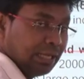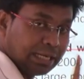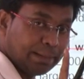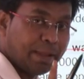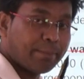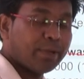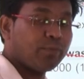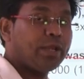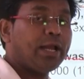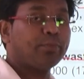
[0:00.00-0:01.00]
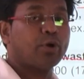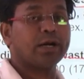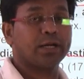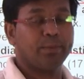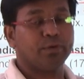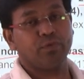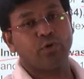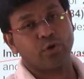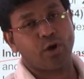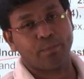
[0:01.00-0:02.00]
remember we have talked about
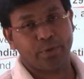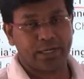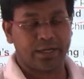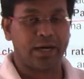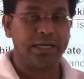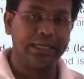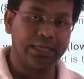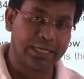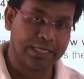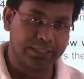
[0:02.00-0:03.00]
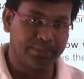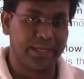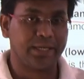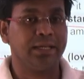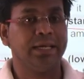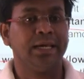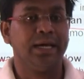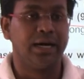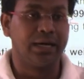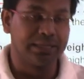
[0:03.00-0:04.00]
4 components: undernourishment,
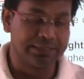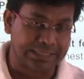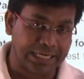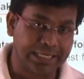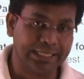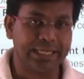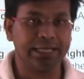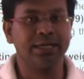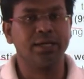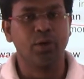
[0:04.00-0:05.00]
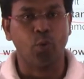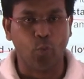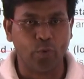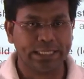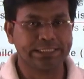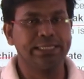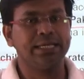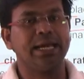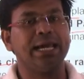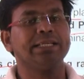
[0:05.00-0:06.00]
stunting,
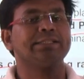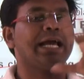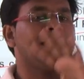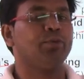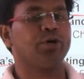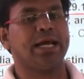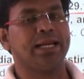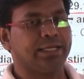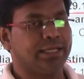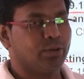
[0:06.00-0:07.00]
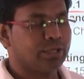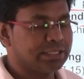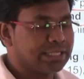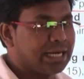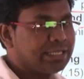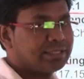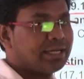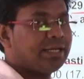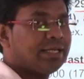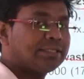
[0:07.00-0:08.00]
wasting, and child mortality, okay. Child
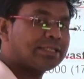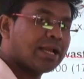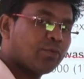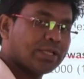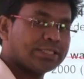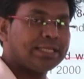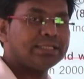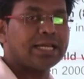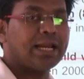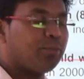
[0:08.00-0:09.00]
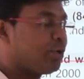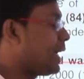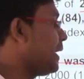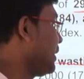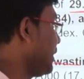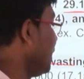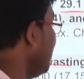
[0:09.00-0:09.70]
stunting, child wasting, child mortality.